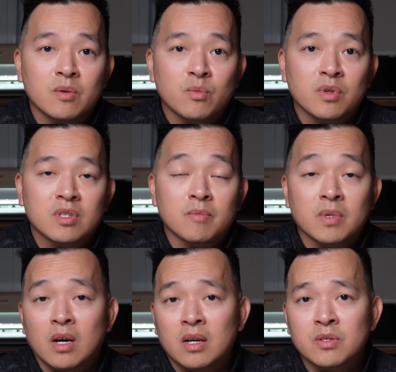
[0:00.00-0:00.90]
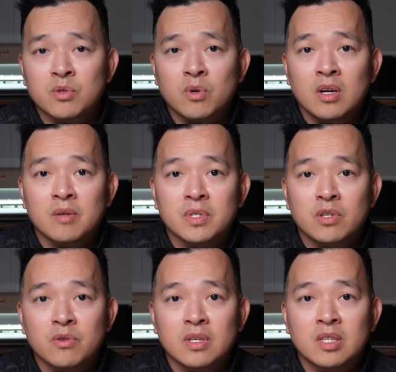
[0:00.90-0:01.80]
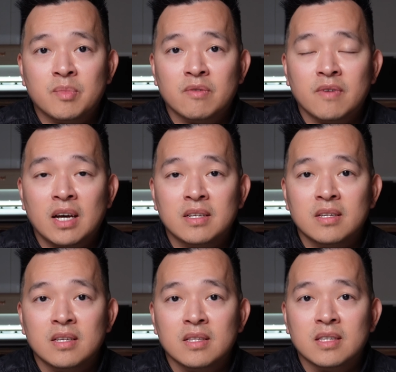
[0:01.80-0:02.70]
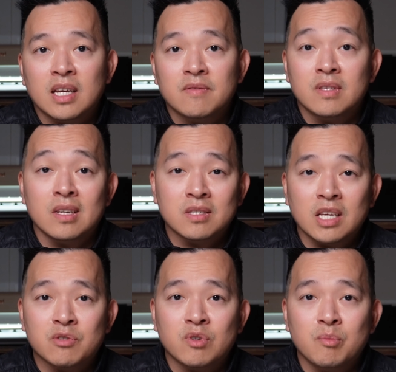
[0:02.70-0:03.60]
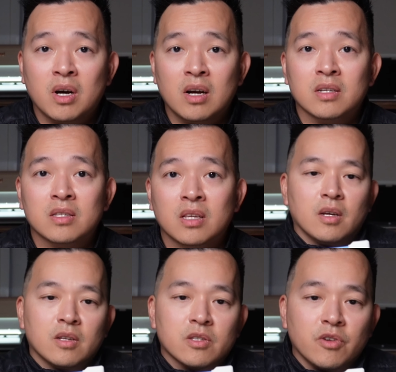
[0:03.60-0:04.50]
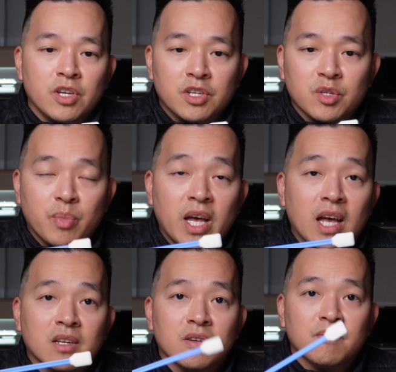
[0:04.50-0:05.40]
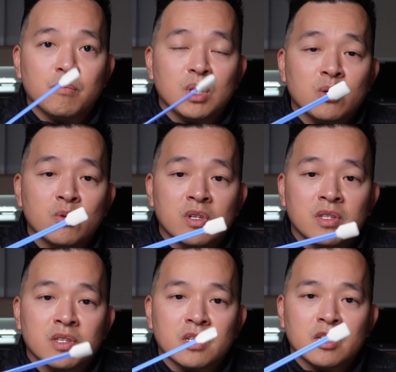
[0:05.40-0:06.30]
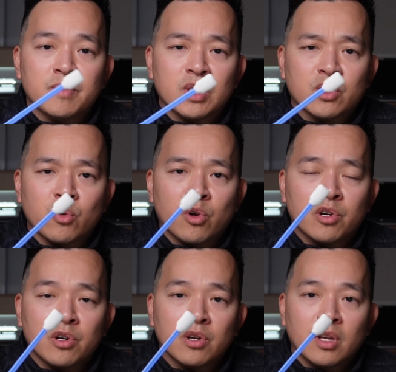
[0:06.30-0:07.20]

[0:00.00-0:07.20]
with some cotton swabs. Usually they're provided inside of the accessory box. So here's a pack of blue ones. They're a little bit shorter.